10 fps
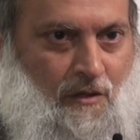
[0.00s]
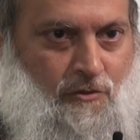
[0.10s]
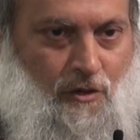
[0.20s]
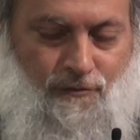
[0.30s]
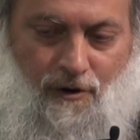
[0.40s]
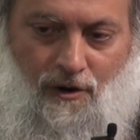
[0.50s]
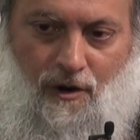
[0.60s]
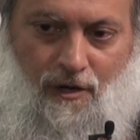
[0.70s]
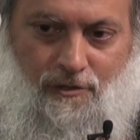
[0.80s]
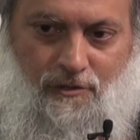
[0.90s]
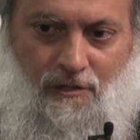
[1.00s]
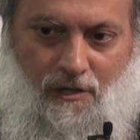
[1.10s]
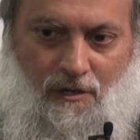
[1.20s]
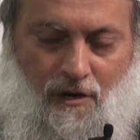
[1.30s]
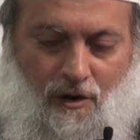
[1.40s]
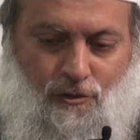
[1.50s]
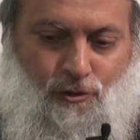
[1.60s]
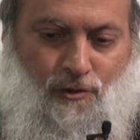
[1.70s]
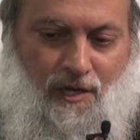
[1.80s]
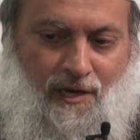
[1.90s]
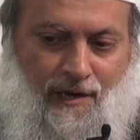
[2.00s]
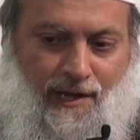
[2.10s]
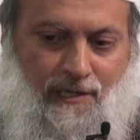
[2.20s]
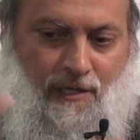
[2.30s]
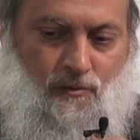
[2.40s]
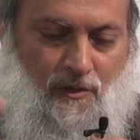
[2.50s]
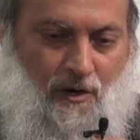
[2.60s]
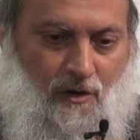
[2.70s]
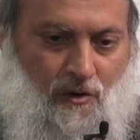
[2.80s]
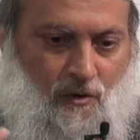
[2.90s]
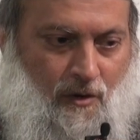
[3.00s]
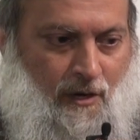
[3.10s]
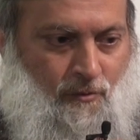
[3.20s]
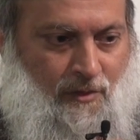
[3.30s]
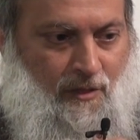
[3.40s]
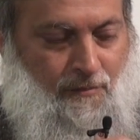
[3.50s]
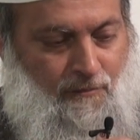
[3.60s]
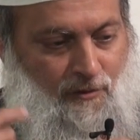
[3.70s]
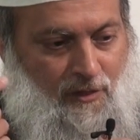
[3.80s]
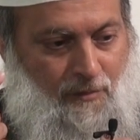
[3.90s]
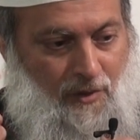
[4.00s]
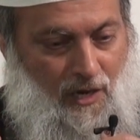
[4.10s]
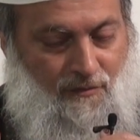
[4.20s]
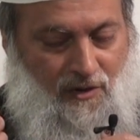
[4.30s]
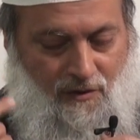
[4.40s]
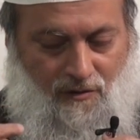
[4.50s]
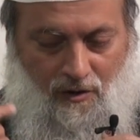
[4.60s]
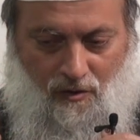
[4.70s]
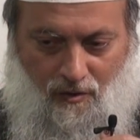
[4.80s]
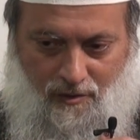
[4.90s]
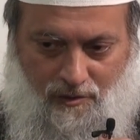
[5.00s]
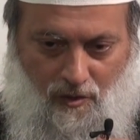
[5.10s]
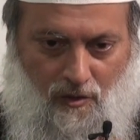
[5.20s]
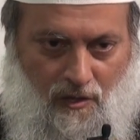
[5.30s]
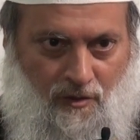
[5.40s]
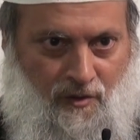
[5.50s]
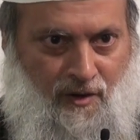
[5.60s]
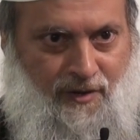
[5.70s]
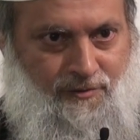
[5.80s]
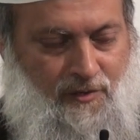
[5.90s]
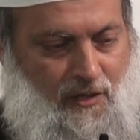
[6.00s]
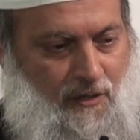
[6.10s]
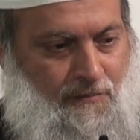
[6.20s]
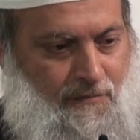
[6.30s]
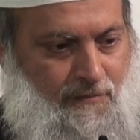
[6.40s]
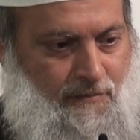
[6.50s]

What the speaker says: So if our hearts are truly connected with our Lord and with the beloved of our Lord, sallallahu alaihi wasallam,